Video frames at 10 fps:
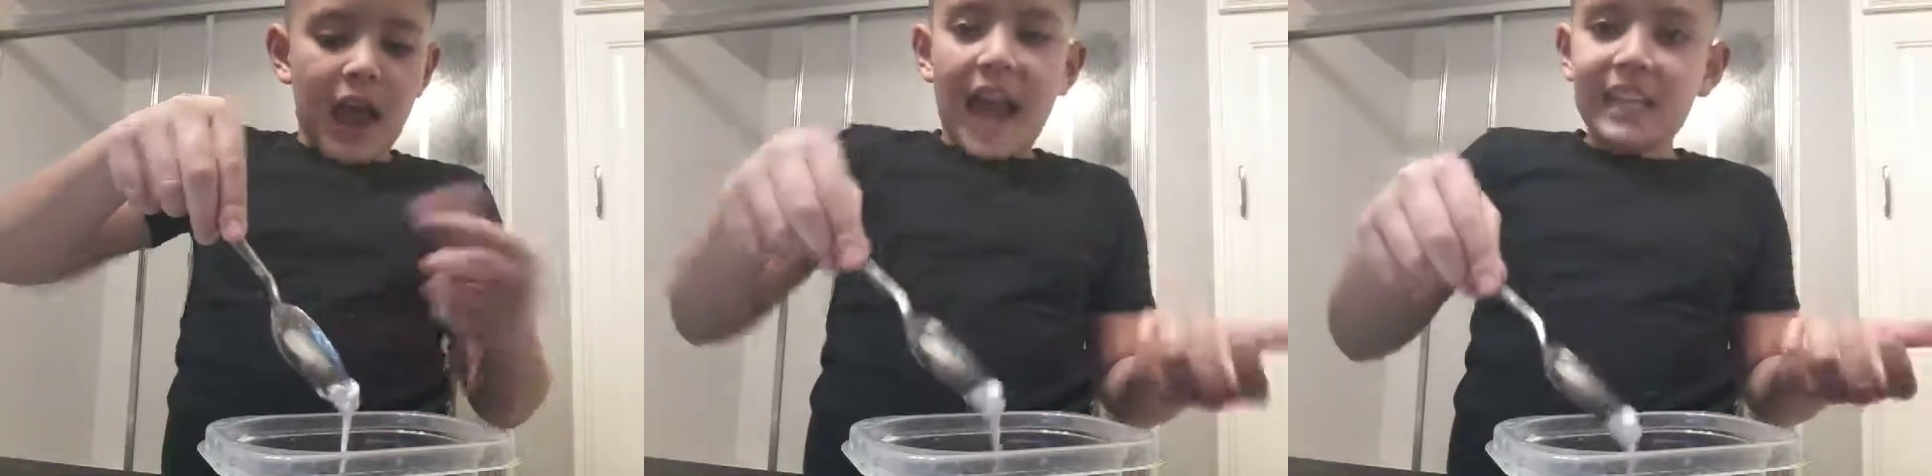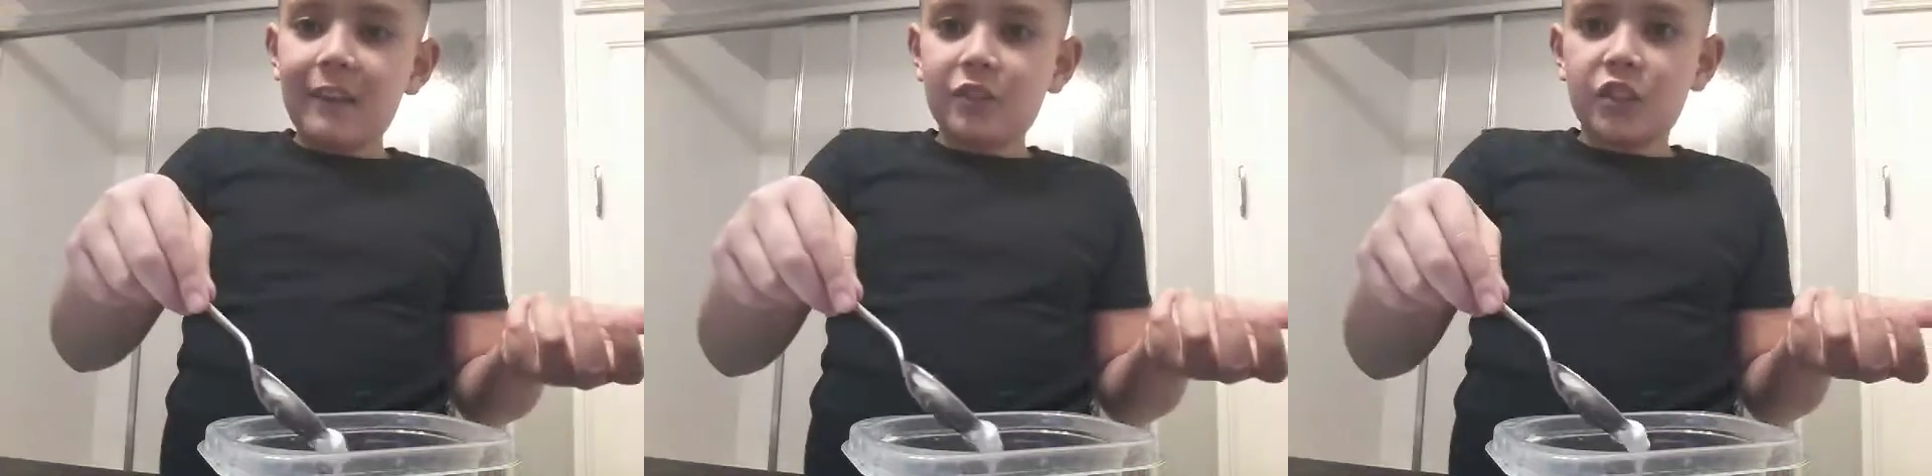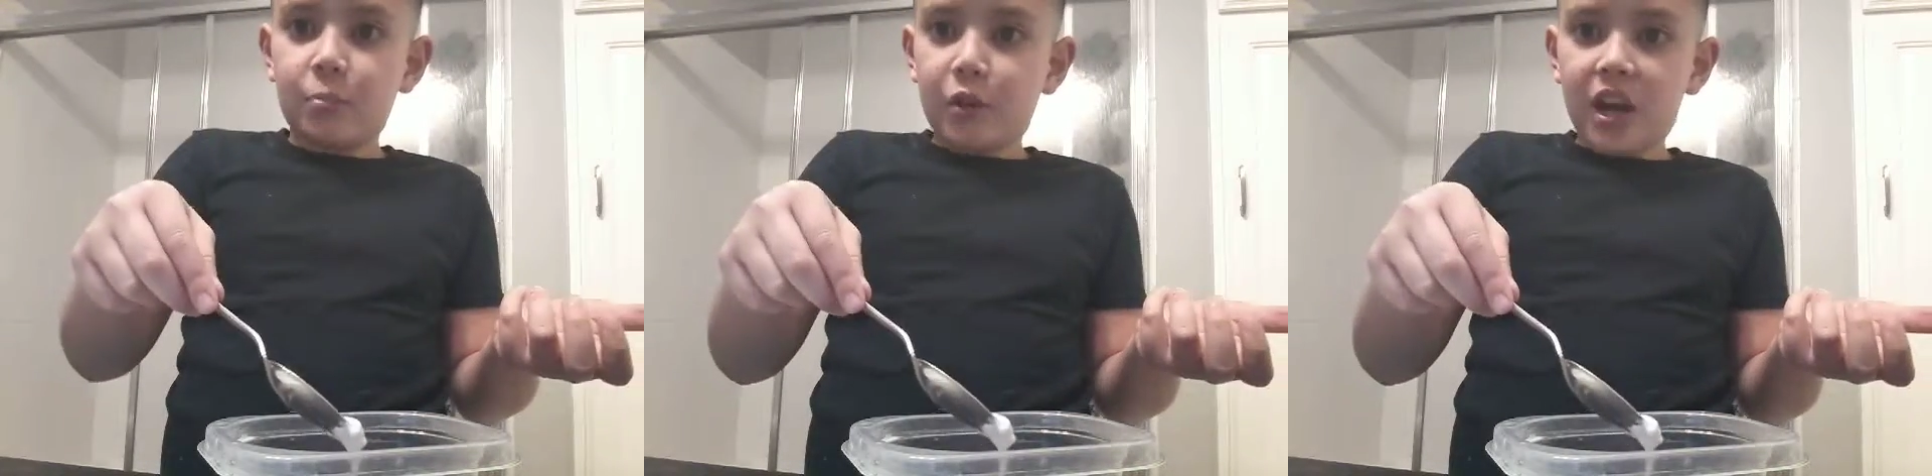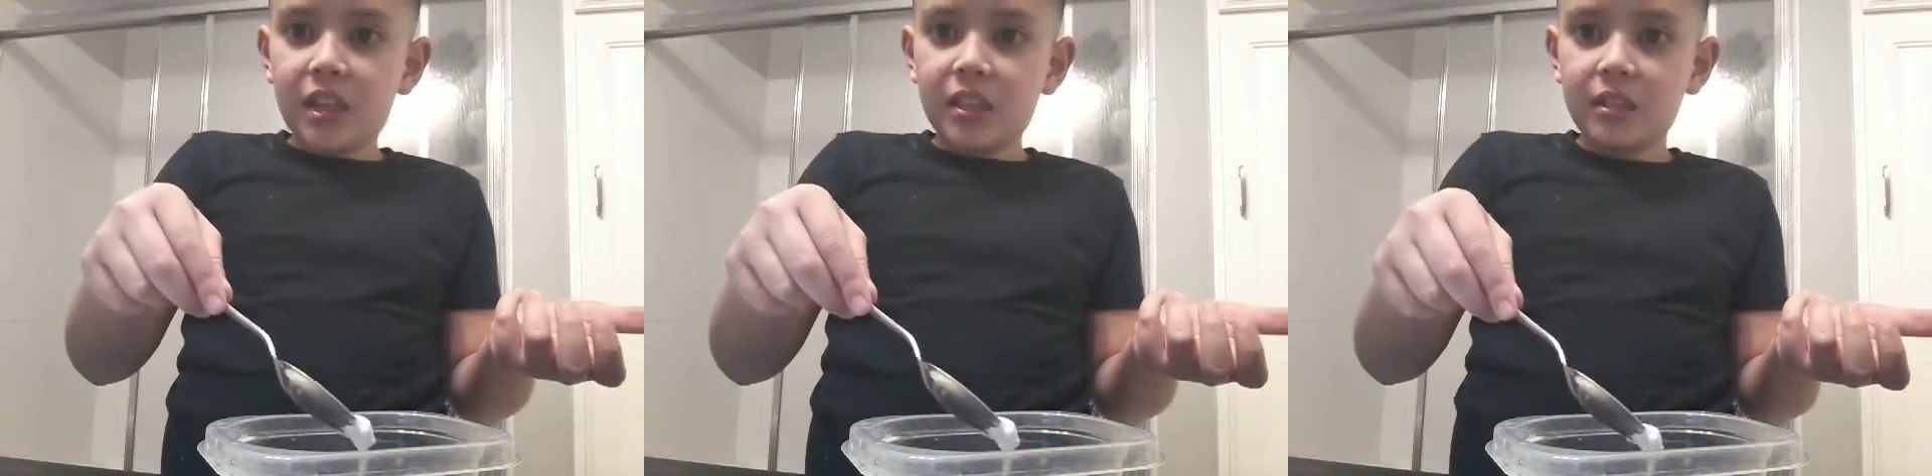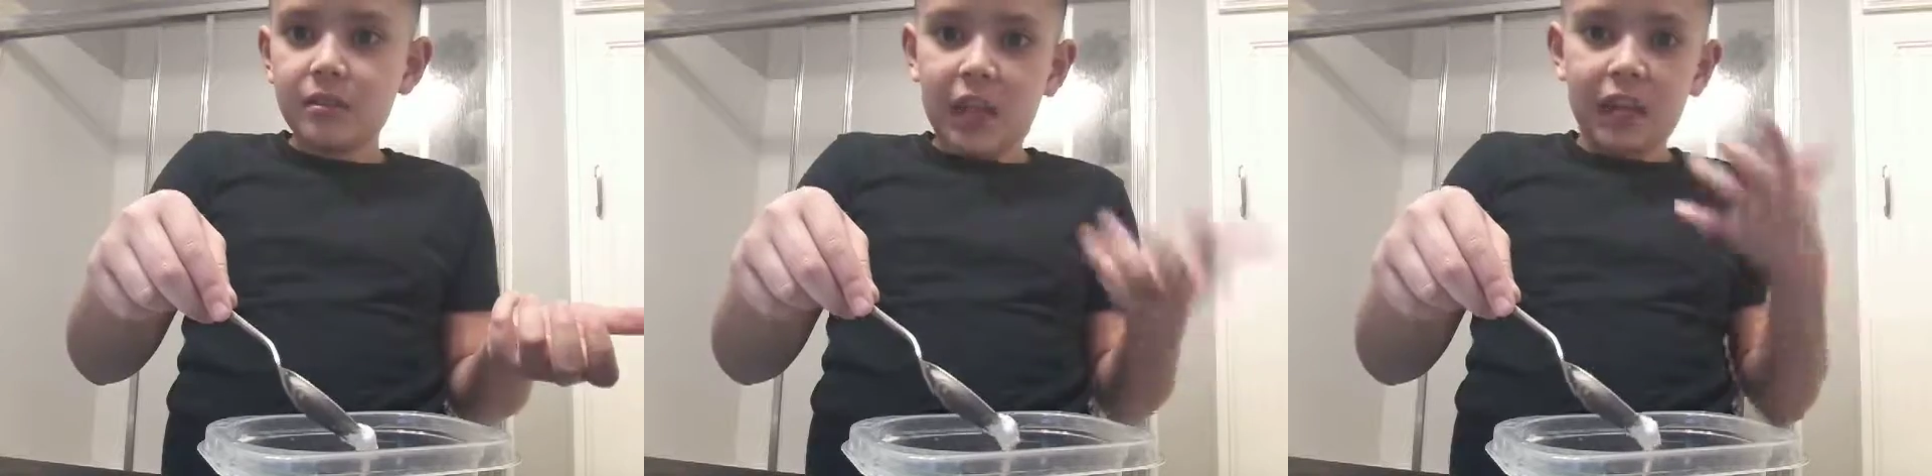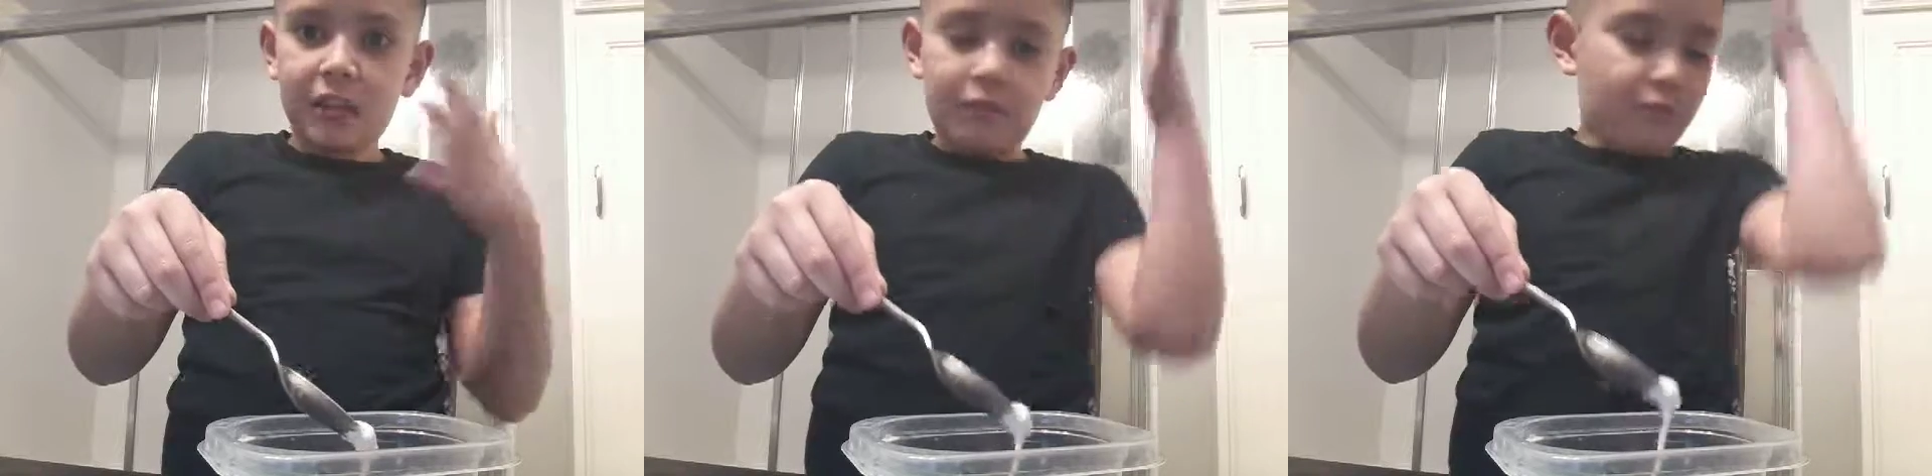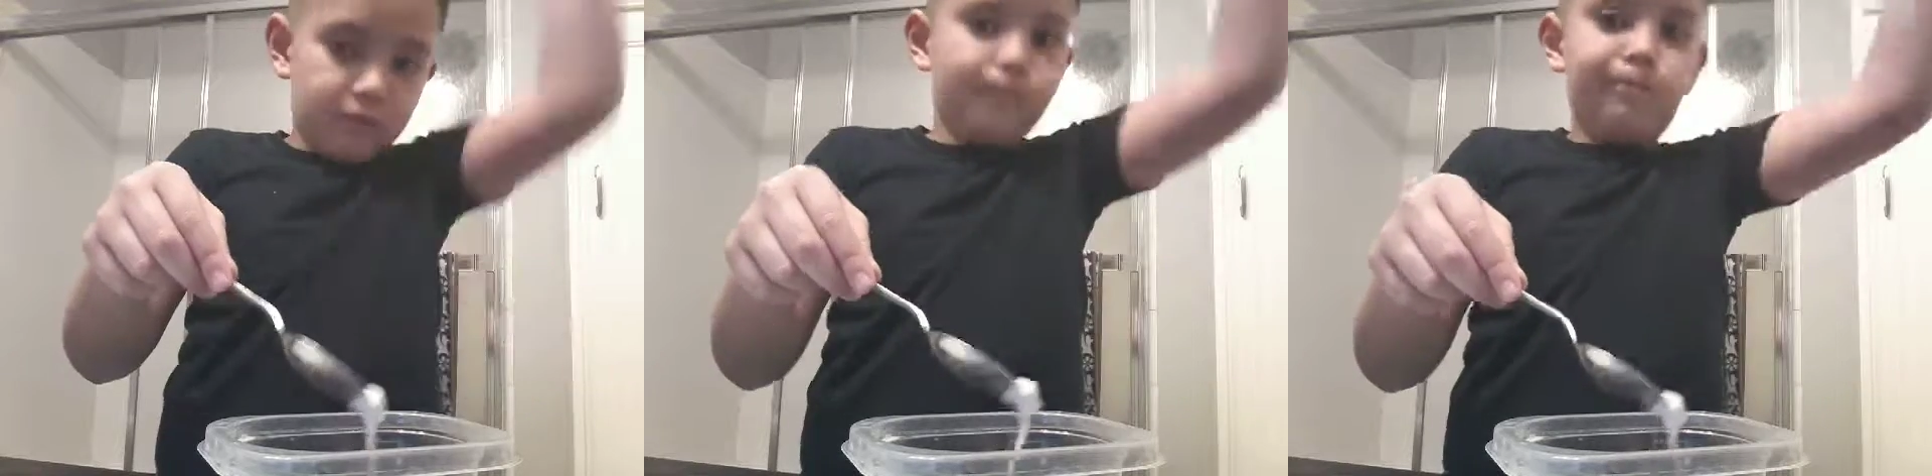I have the supplies. Like,
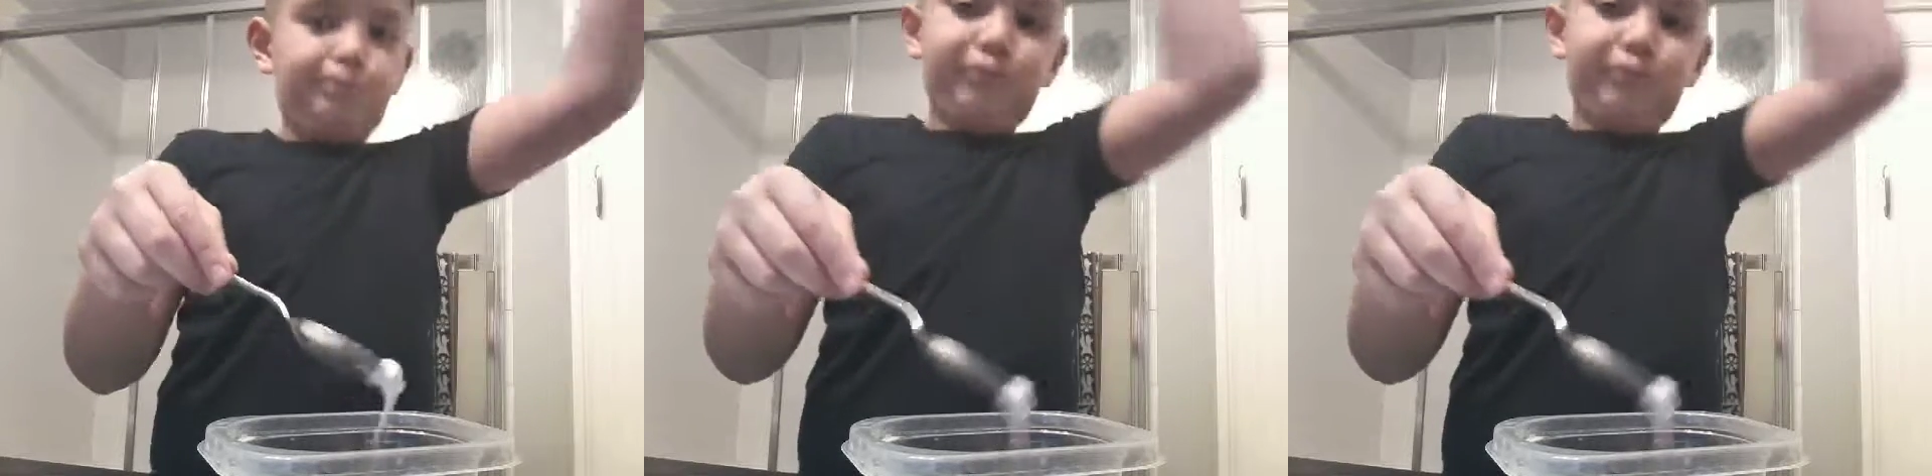I'm